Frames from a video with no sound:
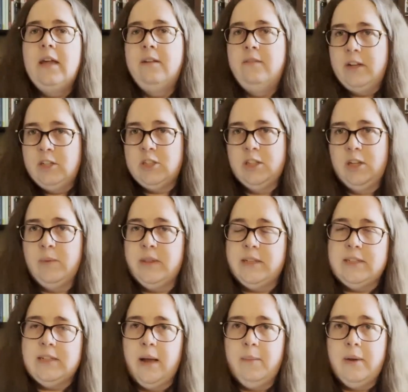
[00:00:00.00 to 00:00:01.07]
And eventually, when the
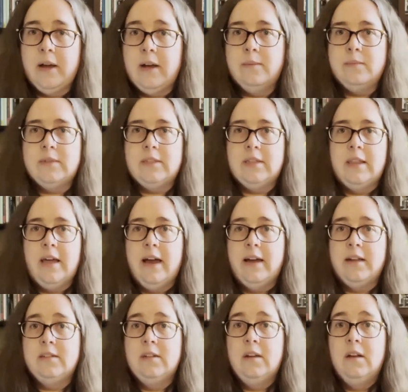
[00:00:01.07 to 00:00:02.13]
time comes
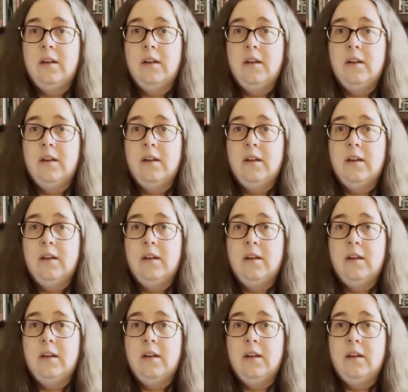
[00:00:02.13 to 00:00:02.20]
that